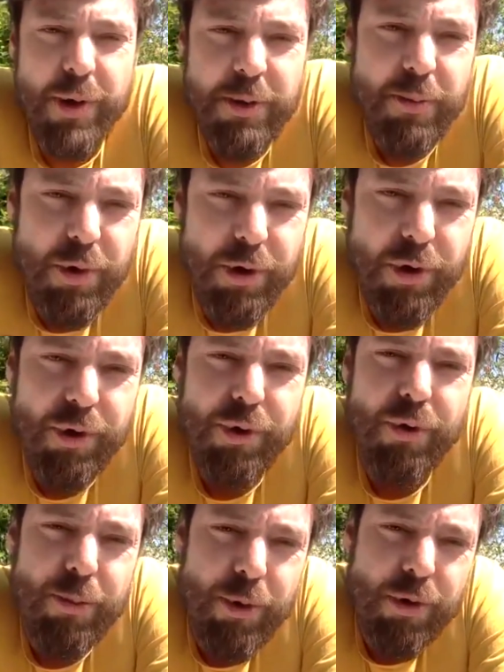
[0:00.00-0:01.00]
anymore her
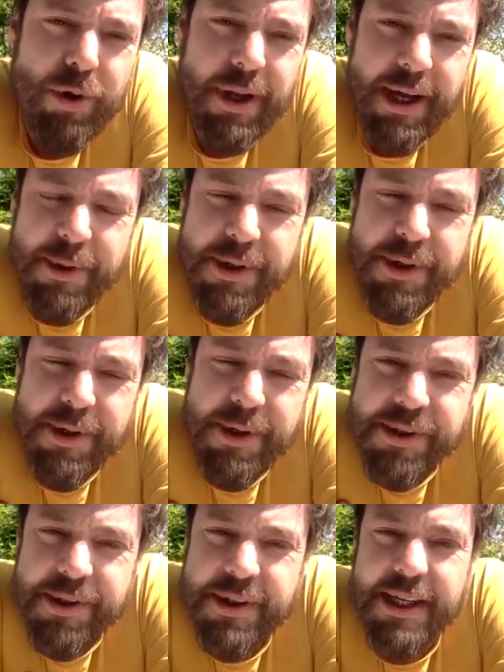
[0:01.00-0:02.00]
normal
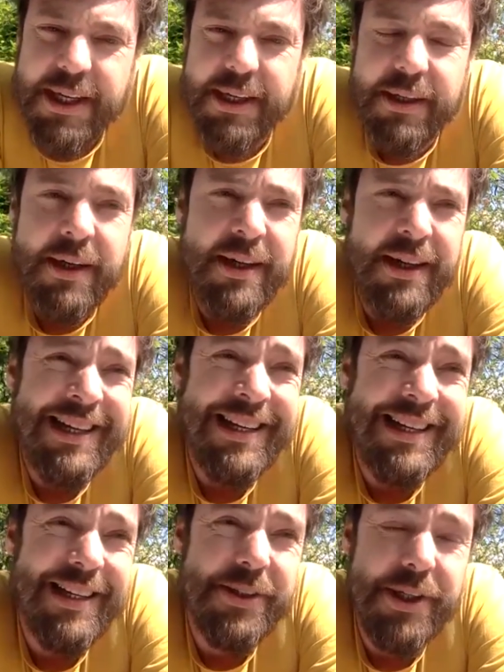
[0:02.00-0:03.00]
climates. And
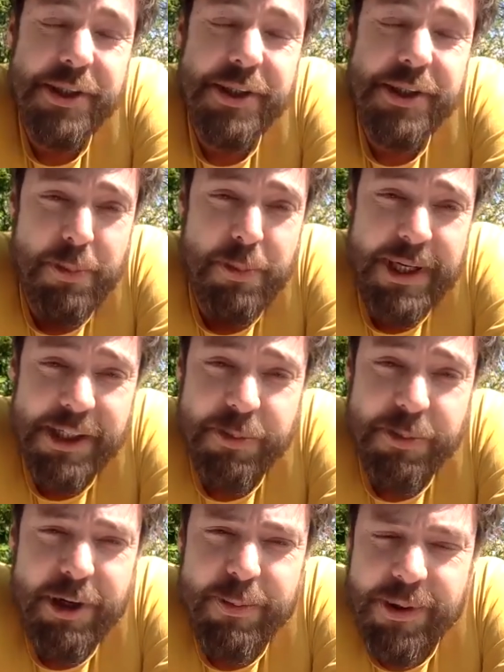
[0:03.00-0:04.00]
it's just a big
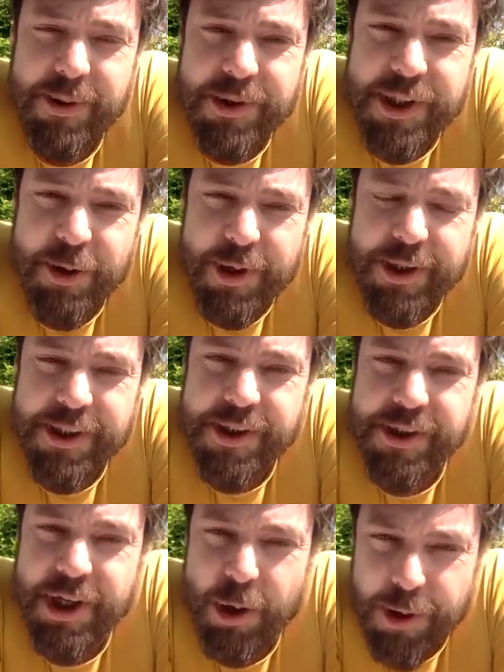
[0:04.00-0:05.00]
experiment to see where this
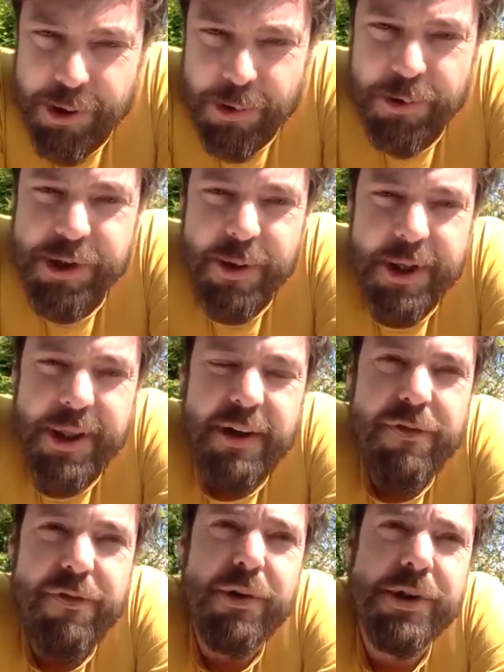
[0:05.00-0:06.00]
is going to. So I
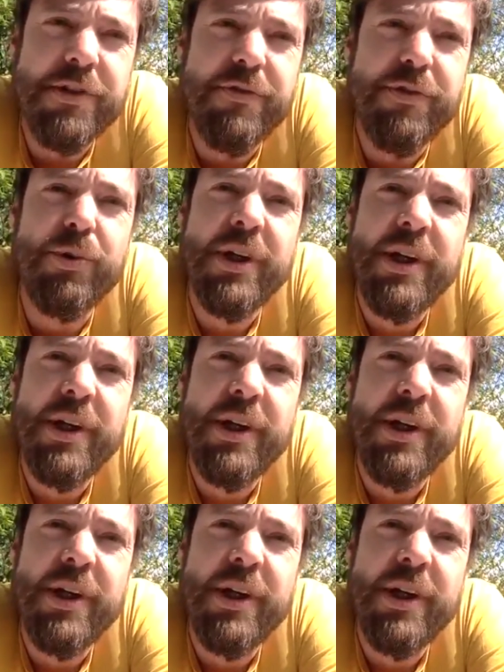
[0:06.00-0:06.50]
think, first of all,